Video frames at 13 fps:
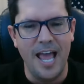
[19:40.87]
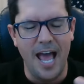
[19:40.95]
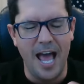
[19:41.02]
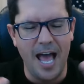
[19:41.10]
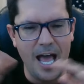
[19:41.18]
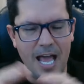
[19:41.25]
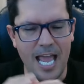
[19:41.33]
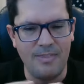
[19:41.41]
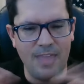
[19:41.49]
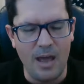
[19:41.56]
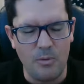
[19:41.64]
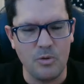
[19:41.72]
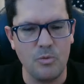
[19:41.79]
Uh, and
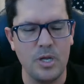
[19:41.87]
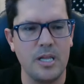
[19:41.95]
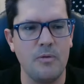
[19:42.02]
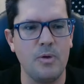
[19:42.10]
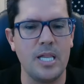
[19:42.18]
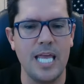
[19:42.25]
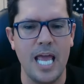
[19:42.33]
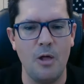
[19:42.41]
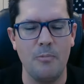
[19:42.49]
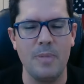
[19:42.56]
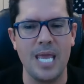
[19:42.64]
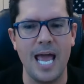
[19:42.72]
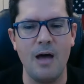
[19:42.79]
that would really, really
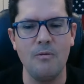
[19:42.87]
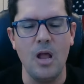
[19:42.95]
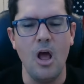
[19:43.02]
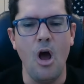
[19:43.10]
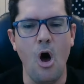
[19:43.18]
help me out.